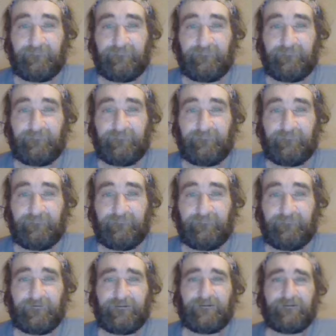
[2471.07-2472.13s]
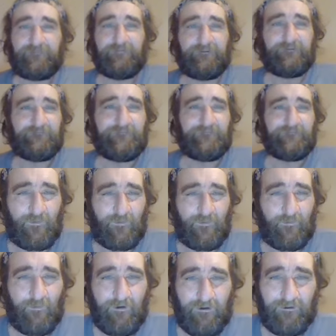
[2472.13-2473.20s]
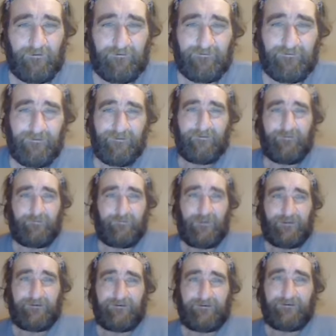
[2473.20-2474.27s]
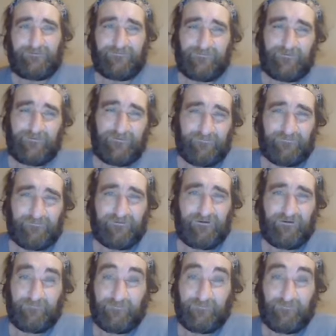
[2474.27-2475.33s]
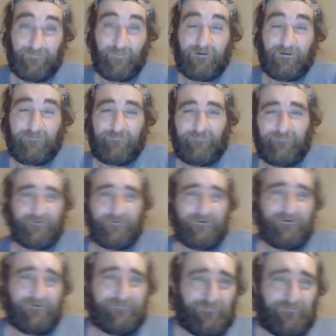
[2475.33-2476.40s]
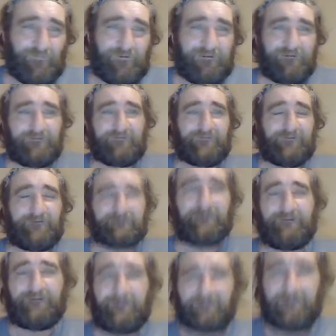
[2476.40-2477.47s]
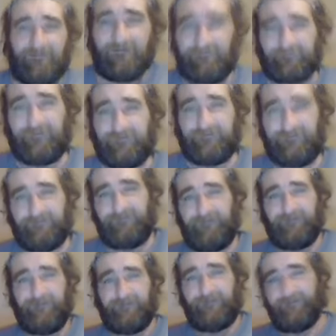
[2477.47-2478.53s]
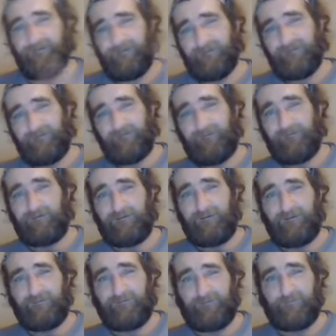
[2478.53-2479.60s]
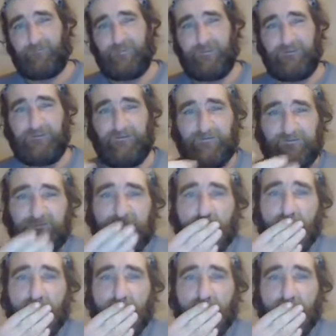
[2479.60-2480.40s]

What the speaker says: kinds of winks. I didn't give you any of them, but let's say the time is right for lots of winks. So love you, all kinds of peace,